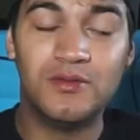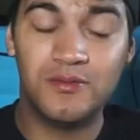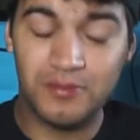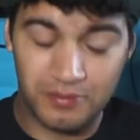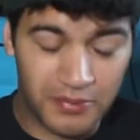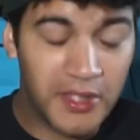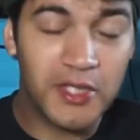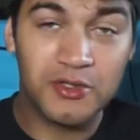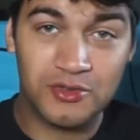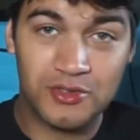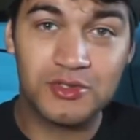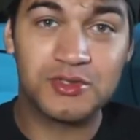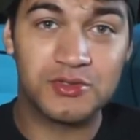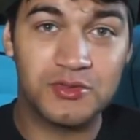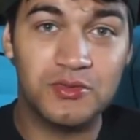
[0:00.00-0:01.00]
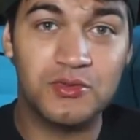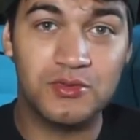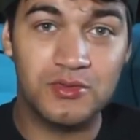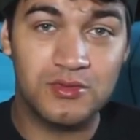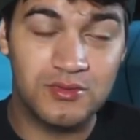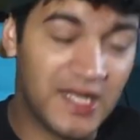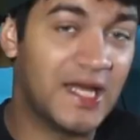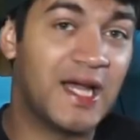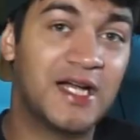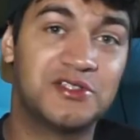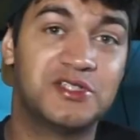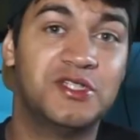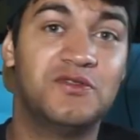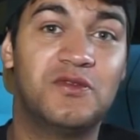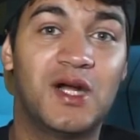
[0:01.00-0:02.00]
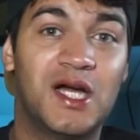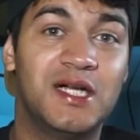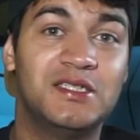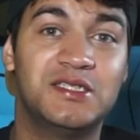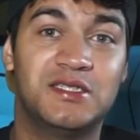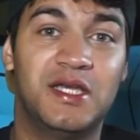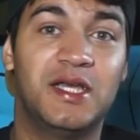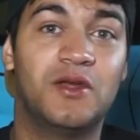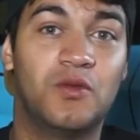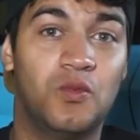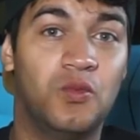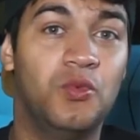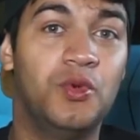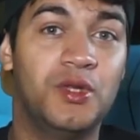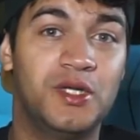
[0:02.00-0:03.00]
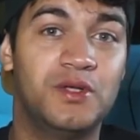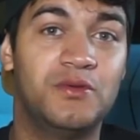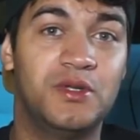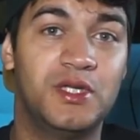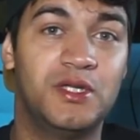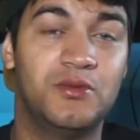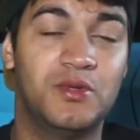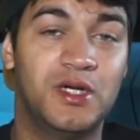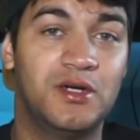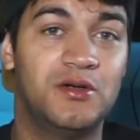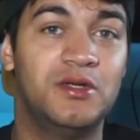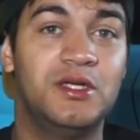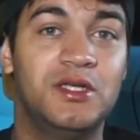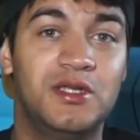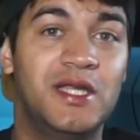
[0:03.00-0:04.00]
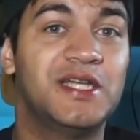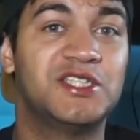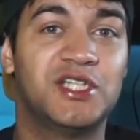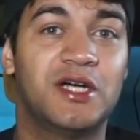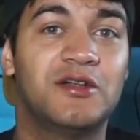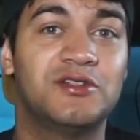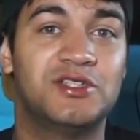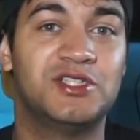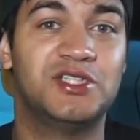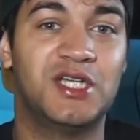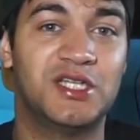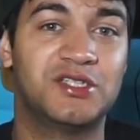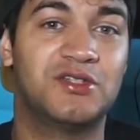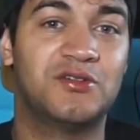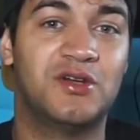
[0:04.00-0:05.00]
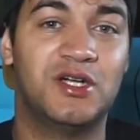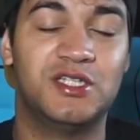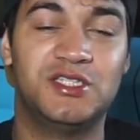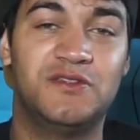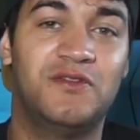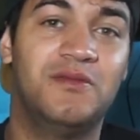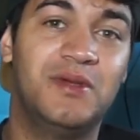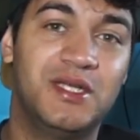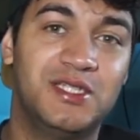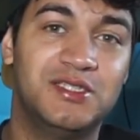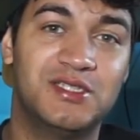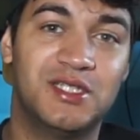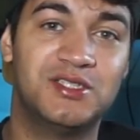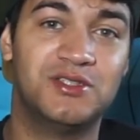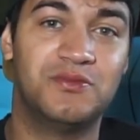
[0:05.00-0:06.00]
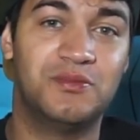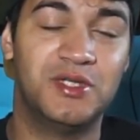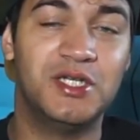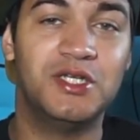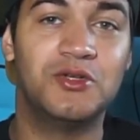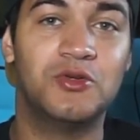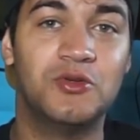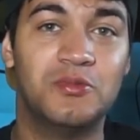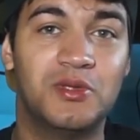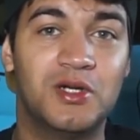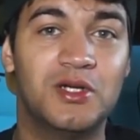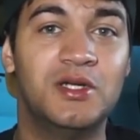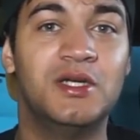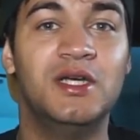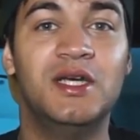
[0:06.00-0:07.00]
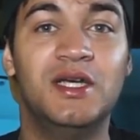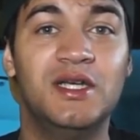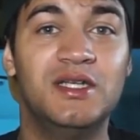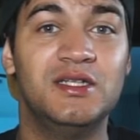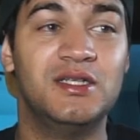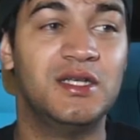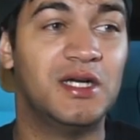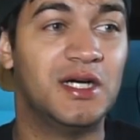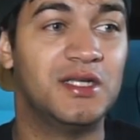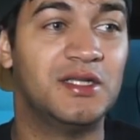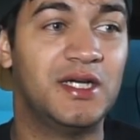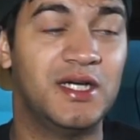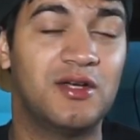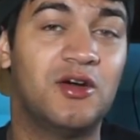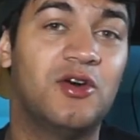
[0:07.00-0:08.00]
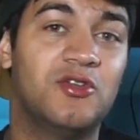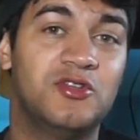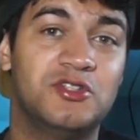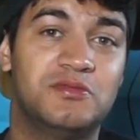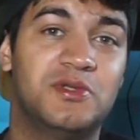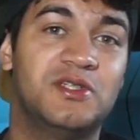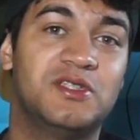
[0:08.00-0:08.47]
but it looks cool. And it actually rides like really, really well. Like, shout out to Jack's Garage for making such a pretty cool part. Like, all those parts